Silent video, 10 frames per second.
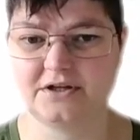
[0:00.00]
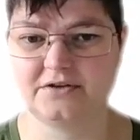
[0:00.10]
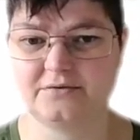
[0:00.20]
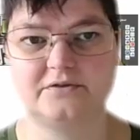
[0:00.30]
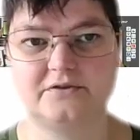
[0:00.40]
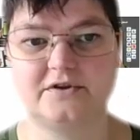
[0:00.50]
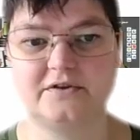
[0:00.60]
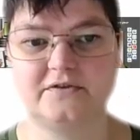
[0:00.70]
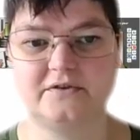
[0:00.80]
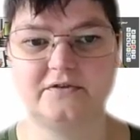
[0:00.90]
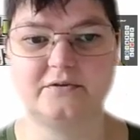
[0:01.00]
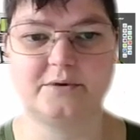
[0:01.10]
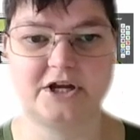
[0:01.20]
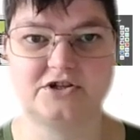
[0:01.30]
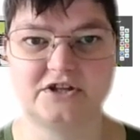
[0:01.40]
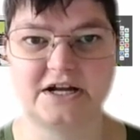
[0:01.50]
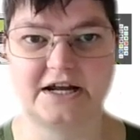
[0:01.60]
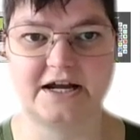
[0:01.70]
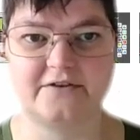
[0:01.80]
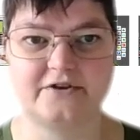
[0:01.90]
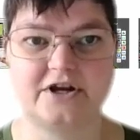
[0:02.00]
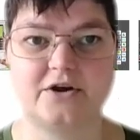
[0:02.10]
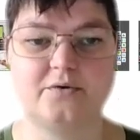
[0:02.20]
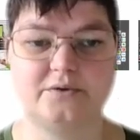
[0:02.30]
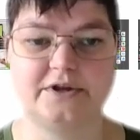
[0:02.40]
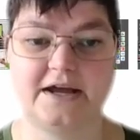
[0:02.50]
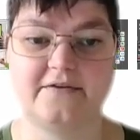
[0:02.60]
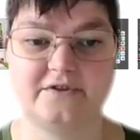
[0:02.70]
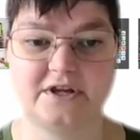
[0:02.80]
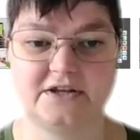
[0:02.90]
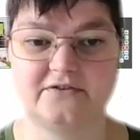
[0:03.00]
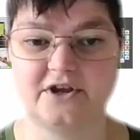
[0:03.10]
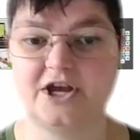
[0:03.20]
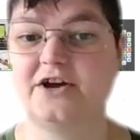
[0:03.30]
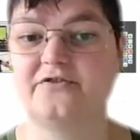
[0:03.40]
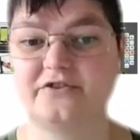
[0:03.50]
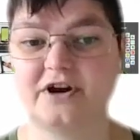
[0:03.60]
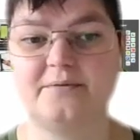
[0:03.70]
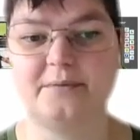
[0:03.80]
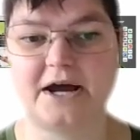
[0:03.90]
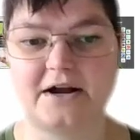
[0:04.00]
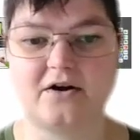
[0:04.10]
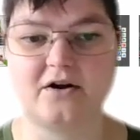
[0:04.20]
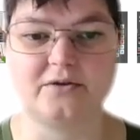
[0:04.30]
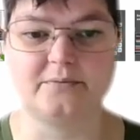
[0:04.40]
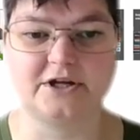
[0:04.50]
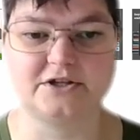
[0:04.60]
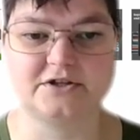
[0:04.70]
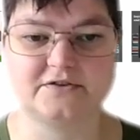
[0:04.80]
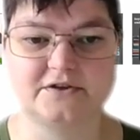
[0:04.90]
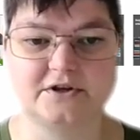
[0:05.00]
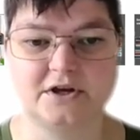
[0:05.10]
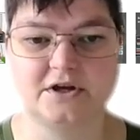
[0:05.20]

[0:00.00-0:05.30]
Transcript: Yeah, so this is the page that I have, and I only have this front and back, all the pages.